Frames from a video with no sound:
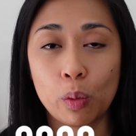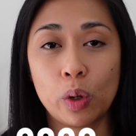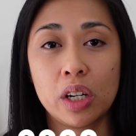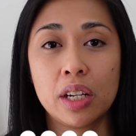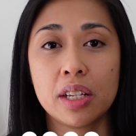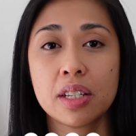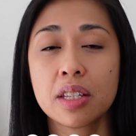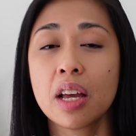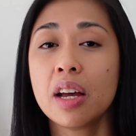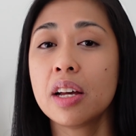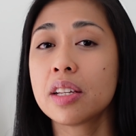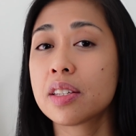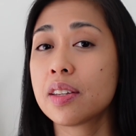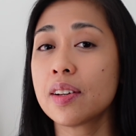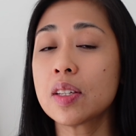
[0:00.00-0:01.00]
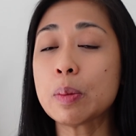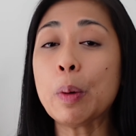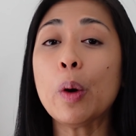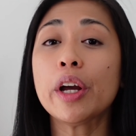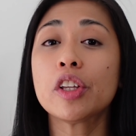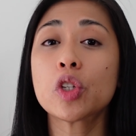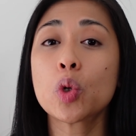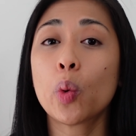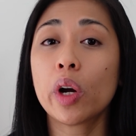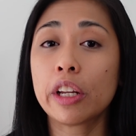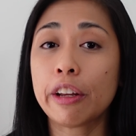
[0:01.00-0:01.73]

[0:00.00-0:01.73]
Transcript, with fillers: was 6.25